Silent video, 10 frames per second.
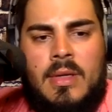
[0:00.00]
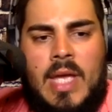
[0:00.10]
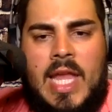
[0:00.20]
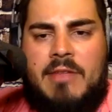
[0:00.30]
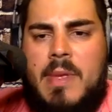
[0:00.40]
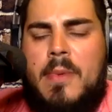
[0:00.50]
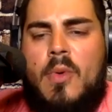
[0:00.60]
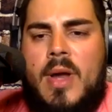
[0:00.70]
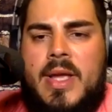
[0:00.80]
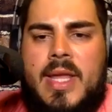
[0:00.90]
And if
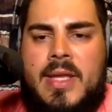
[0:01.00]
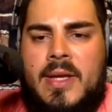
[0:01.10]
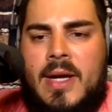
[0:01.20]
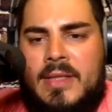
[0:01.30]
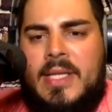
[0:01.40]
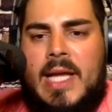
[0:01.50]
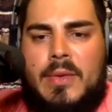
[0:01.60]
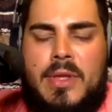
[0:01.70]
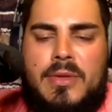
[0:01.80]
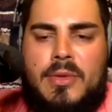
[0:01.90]
people want to get in contact
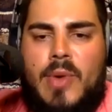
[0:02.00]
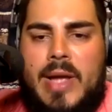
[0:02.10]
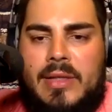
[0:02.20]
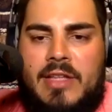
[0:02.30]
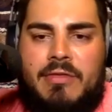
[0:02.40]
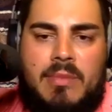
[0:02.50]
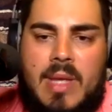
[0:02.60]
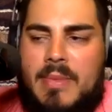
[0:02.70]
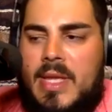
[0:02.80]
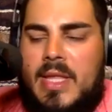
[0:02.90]
with you directly for
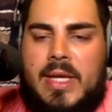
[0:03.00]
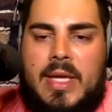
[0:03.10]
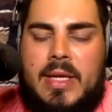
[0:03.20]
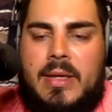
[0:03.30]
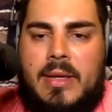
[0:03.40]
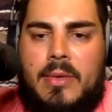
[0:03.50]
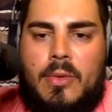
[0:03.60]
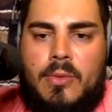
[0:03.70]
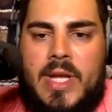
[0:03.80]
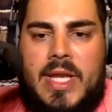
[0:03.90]
maybe like a
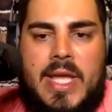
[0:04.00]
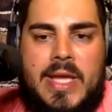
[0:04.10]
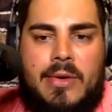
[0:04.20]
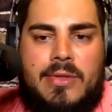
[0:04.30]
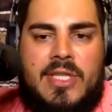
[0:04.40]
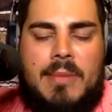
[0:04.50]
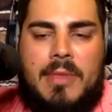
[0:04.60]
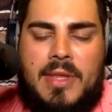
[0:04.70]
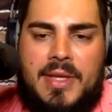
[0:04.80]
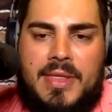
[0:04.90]
reading or
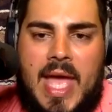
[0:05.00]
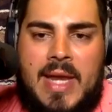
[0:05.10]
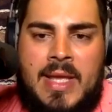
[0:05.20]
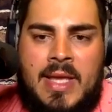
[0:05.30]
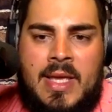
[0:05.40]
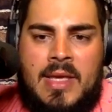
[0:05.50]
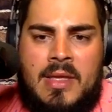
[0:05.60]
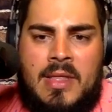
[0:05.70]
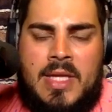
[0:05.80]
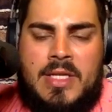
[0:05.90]
something like that,
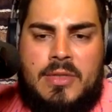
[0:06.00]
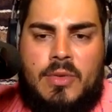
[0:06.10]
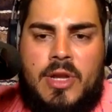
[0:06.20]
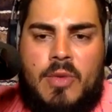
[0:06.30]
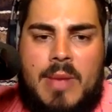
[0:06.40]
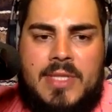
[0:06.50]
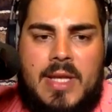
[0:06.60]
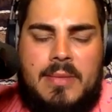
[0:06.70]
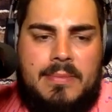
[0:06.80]
they can just go to your website?